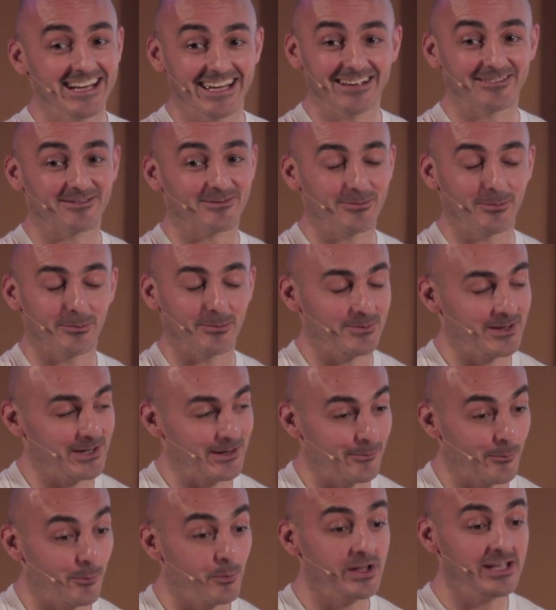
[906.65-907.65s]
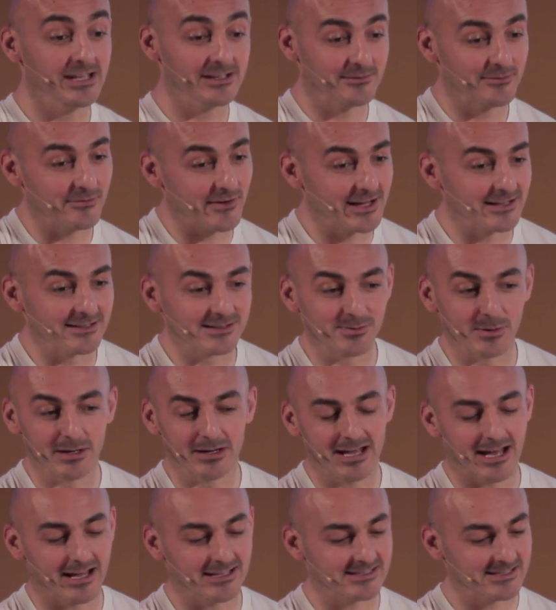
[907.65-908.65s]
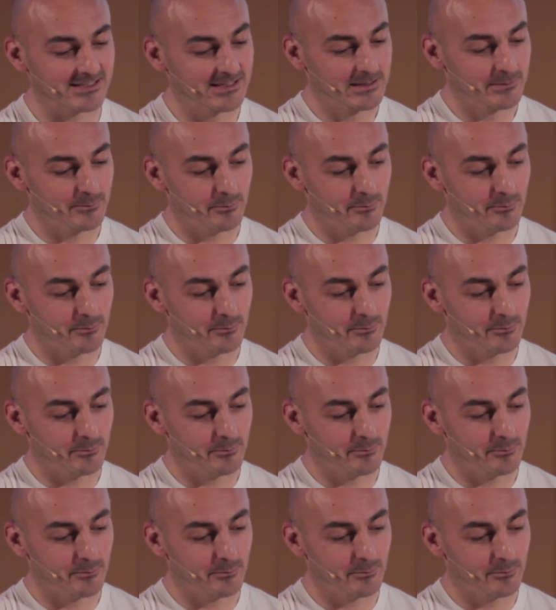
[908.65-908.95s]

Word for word: It, you know, we had failed, we had